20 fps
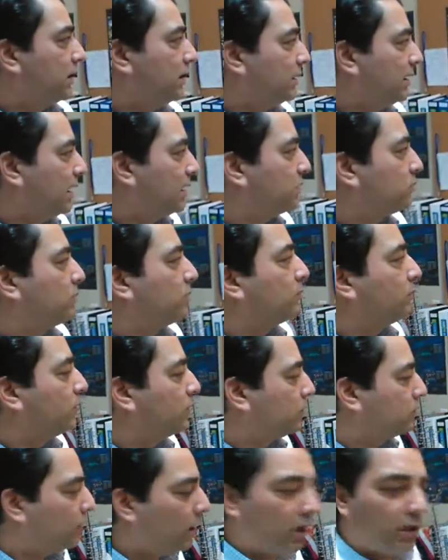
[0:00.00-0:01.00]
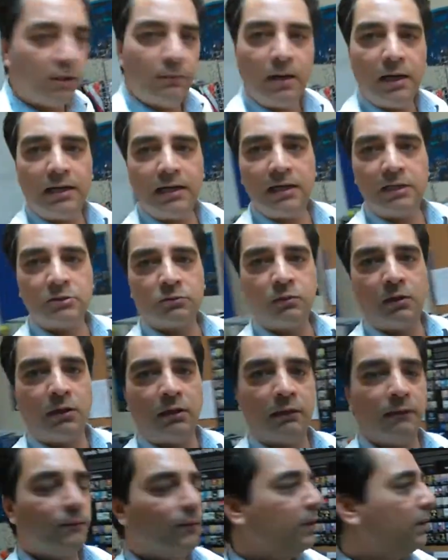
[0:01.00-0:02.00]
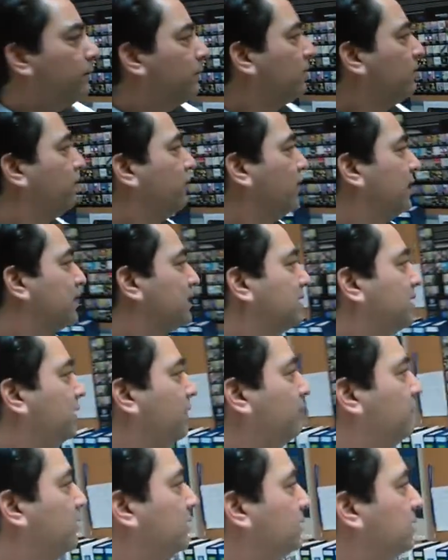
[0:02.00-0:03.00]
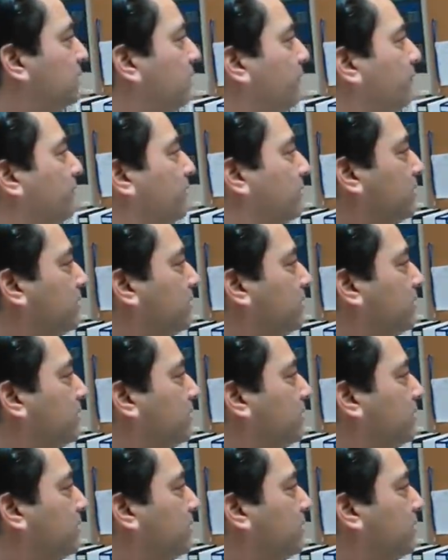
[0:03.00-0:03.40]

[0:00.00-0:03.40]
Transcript: and that's what I'm going to talk about as well. But first, the evidence.